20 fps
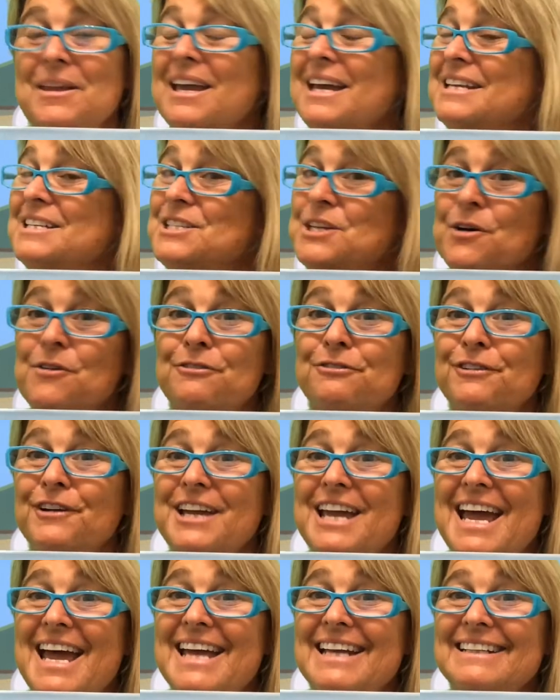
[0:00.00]
And don't
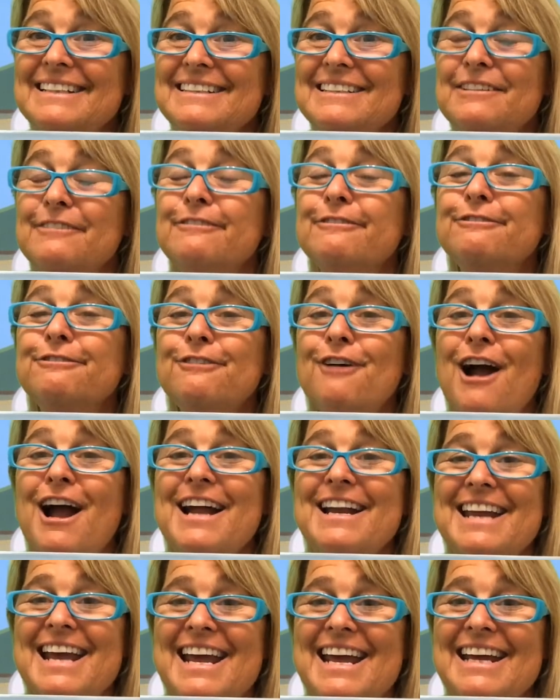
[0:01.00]
forget,
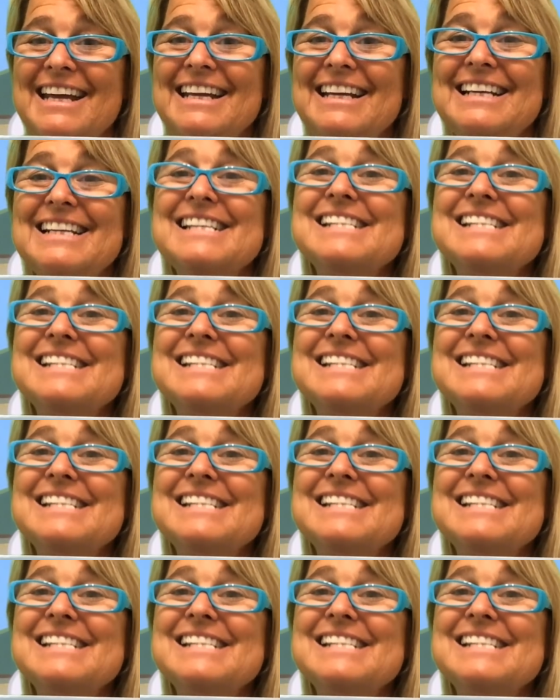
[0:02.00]
Friday